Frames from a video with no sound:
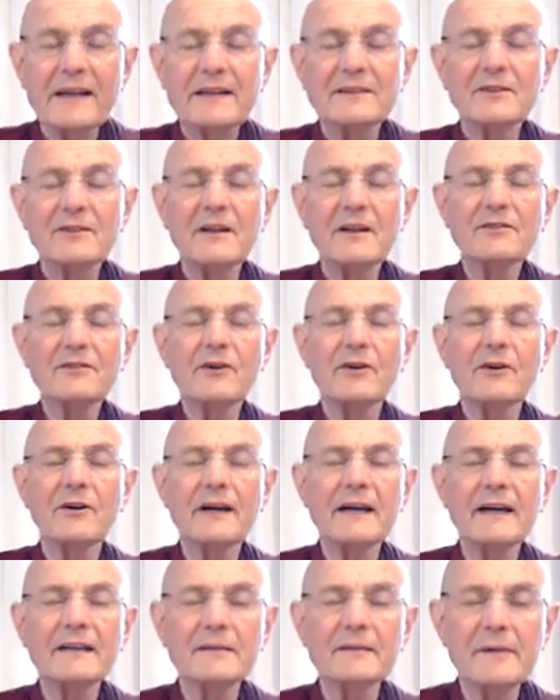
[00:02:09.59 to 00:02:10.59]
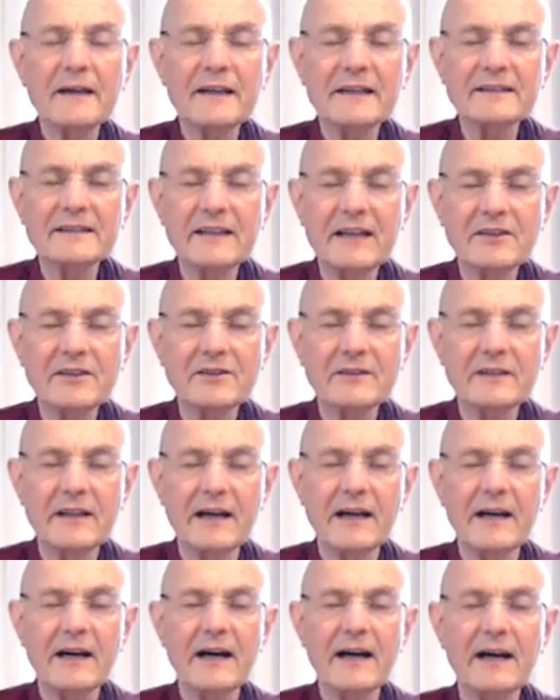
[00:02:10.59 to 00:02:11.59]
So if you're in the meditation
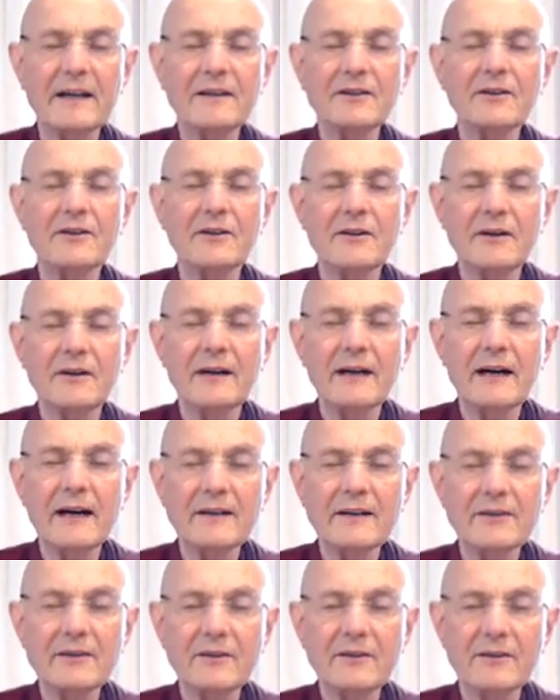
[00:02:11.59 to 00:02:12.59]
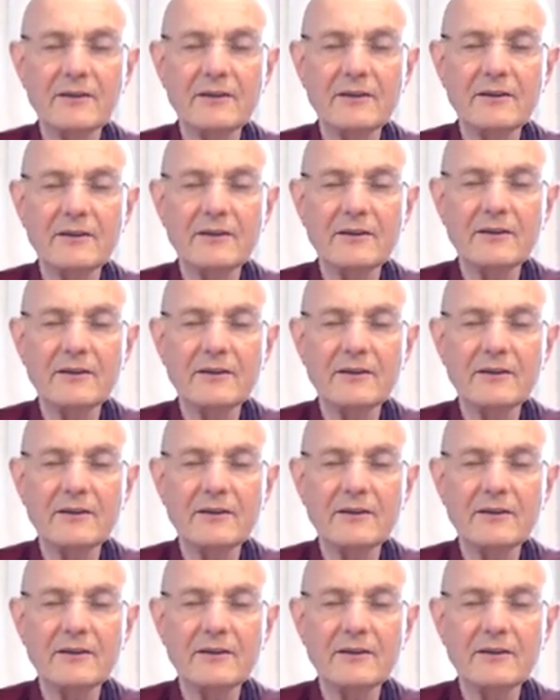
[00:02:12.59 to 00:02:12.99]
there and you're